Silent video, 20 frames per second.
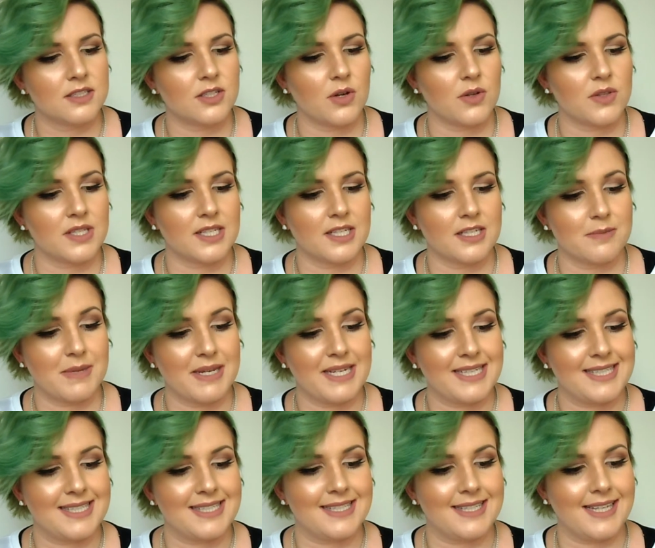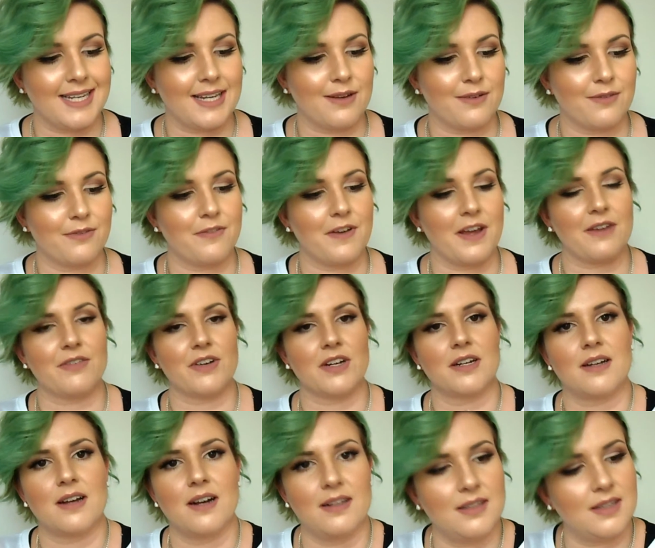So this is my second
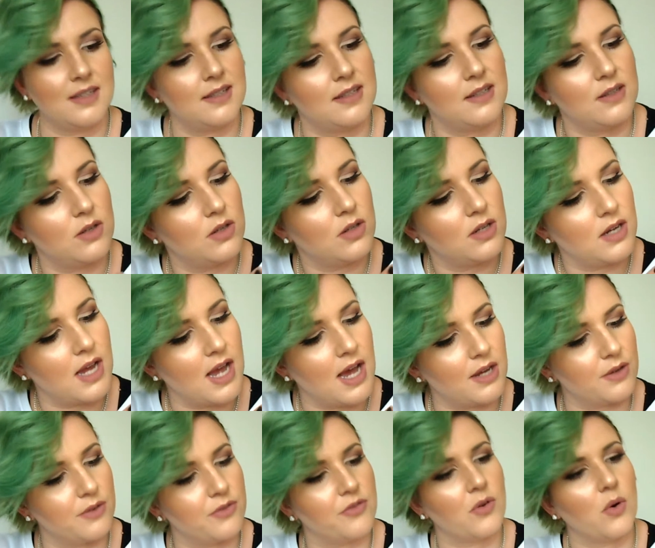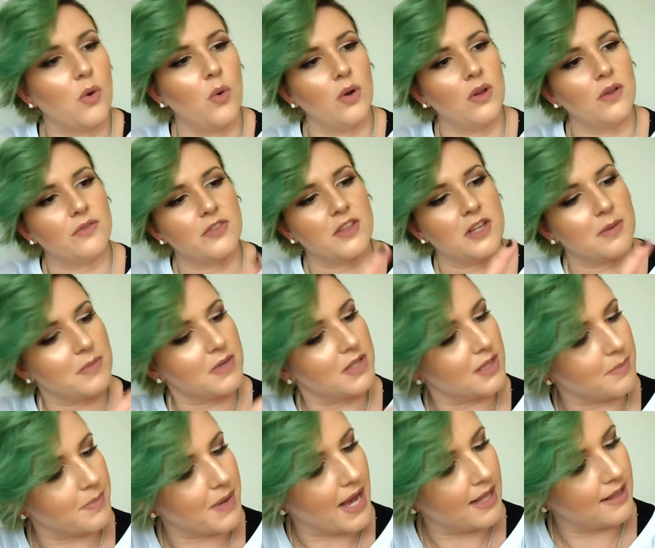favorite color out of all of them in